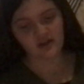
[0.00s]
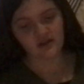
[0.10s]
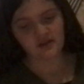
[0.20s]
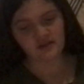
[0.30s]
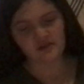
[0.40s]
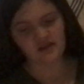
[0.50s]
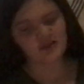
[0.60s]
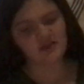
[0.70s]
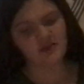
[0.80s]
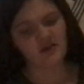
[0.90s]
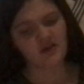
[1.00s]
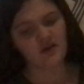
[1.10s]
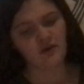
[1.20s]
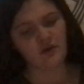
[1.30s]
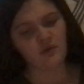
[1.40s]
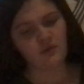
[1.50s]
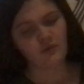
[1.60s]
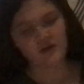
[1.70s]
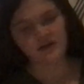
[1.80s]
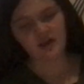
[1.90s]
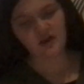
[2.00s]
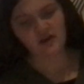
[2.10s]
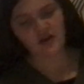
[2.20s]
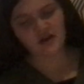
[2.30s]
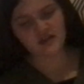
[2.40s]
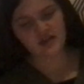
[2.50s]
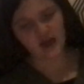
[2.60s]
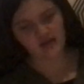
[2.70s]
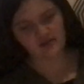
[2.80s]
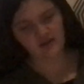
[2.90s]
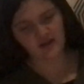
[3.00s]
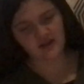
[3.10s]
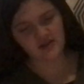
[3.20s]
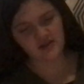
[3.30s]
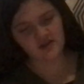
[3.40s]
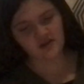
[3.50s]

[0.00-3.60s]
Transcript: Jesus asked, "Were there not 10 cleansed?